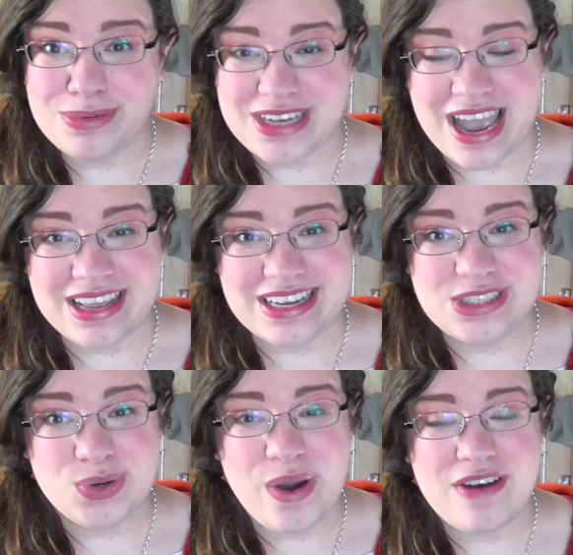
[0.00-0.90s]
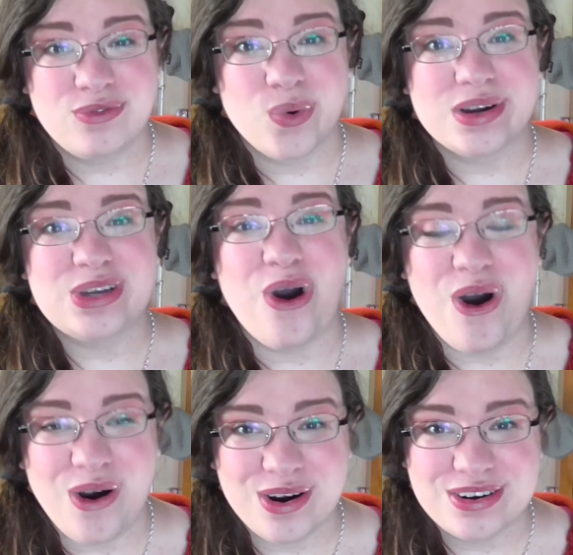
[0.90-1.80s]
protagonists who have worked
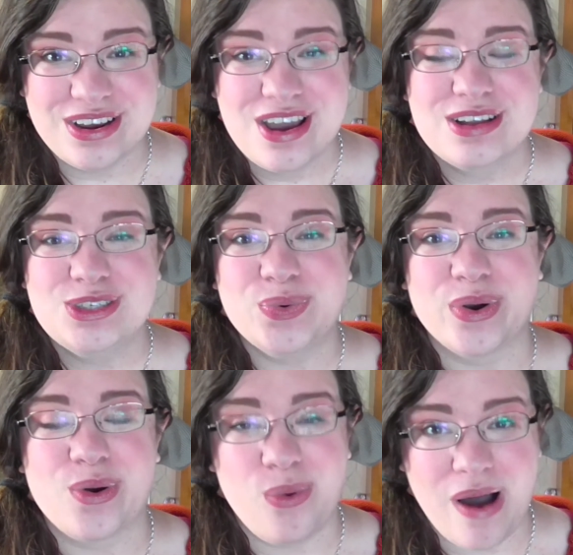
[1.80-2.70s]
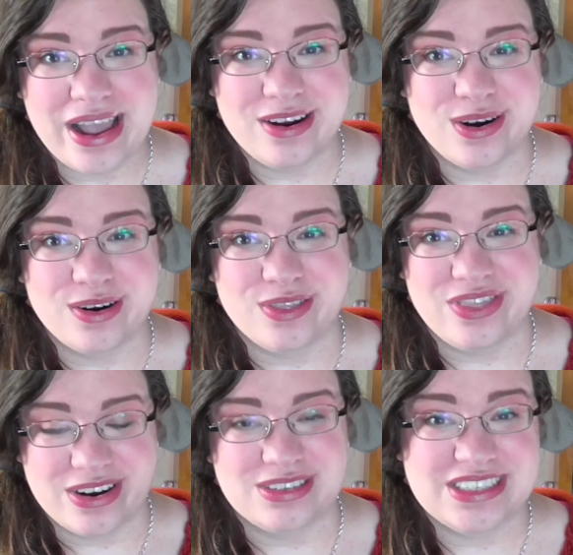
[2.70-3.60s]
hard to acquire
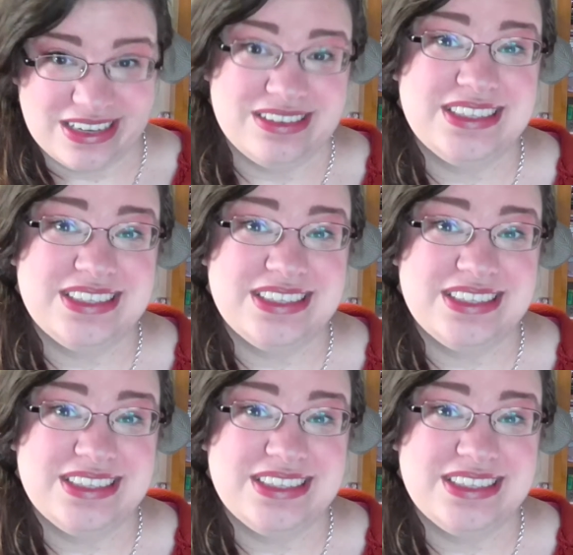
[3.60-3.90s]
their skill